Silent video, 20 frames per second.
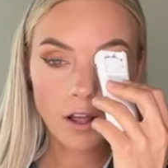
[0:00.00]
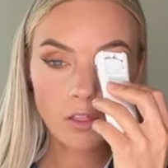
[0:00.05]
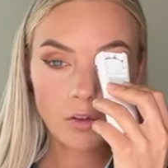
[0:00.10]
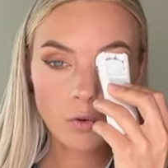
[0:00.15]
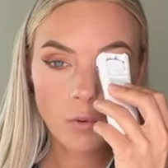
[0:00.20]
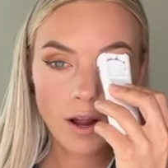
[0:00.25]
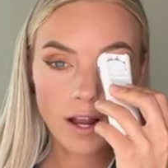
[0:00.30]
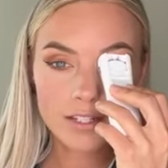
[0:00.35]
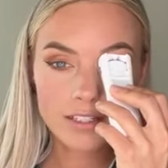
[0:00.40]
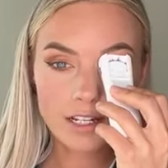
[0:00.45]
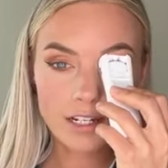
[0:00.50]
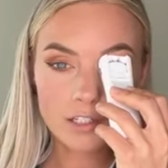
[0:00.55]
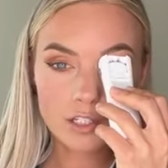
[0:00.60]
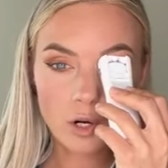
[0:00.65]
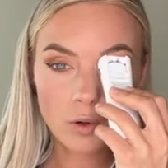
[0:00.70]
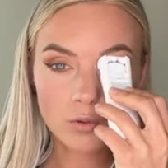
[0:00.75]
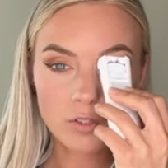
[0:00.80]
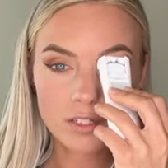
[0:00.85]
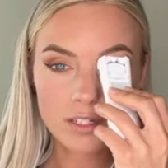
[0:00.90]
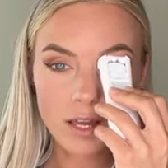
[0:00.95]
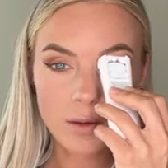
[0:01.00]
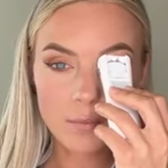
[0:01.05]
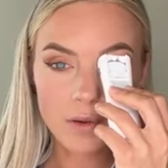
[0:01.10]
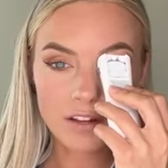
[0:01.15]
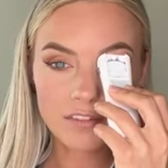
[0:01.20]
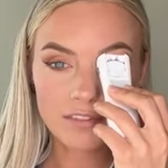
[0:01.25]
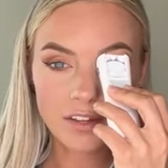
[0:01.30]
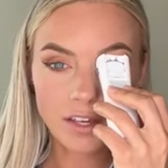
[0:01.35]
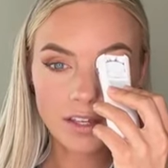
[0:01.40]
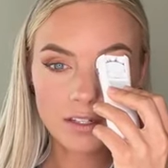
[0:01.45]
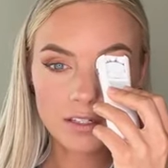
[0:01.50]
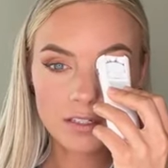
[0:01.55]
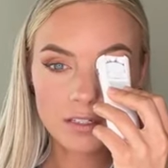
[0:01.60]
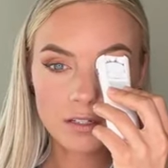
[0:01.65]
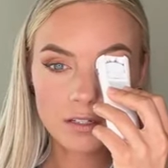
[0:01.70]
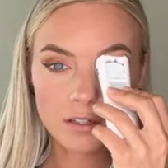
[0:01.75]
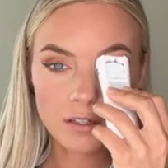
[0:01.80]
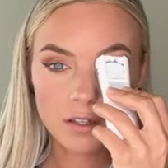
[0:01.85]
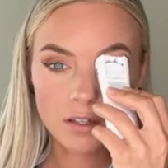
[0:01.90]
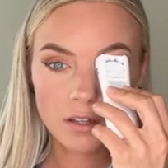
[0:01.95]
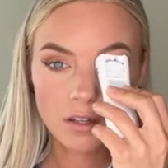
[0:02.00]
Otherwise, I don't set my face.